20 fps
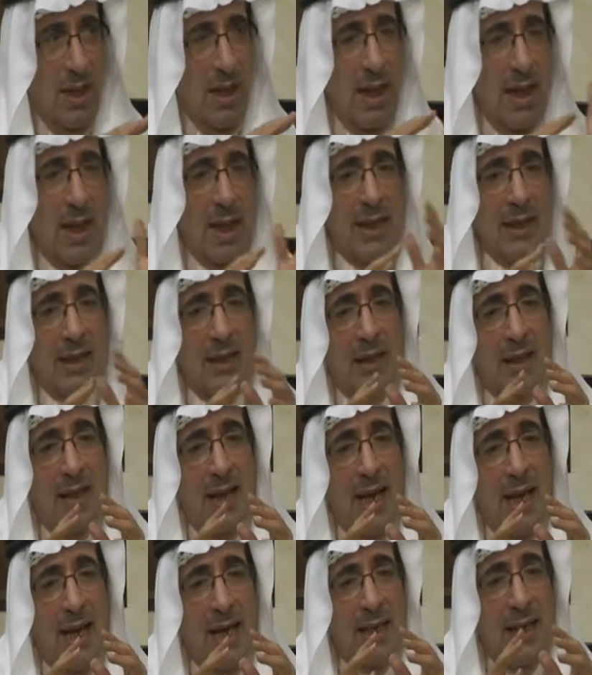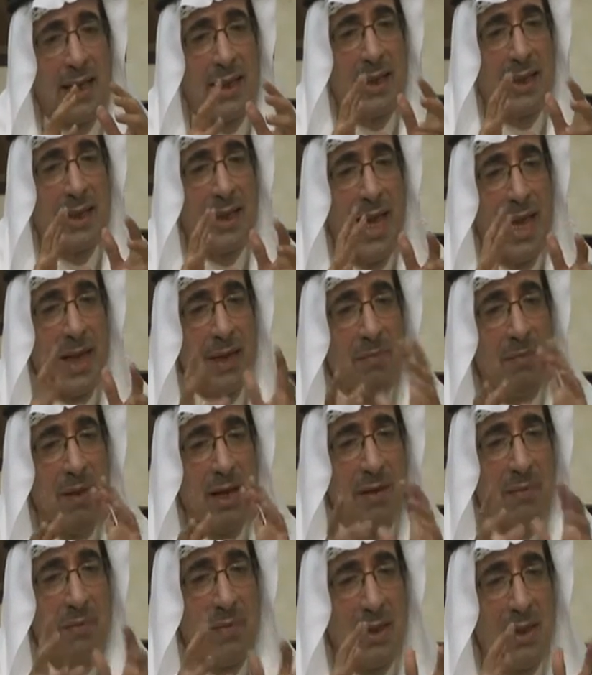and that
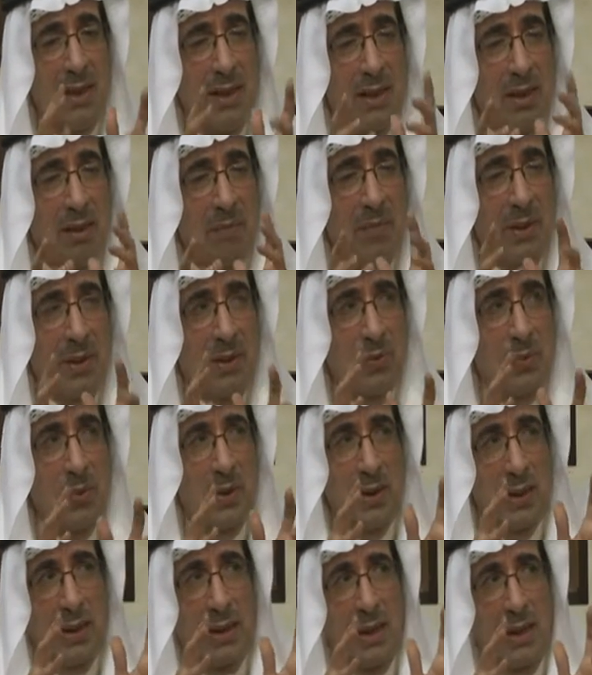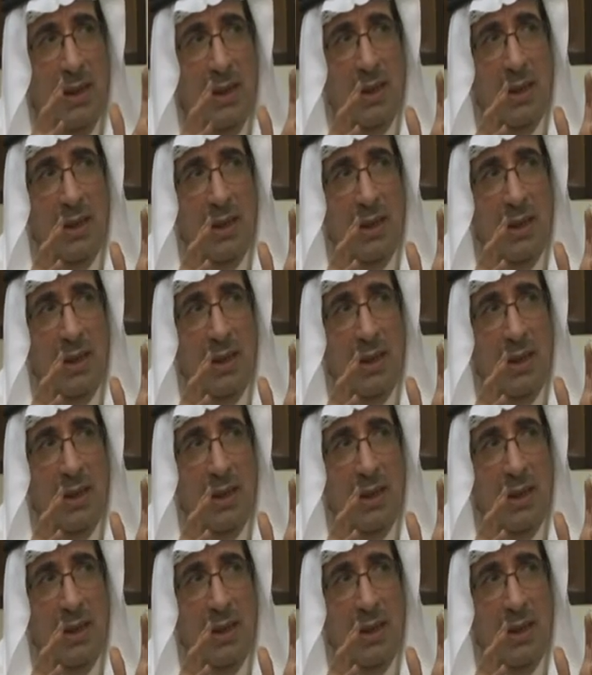made me a little bit weirdy.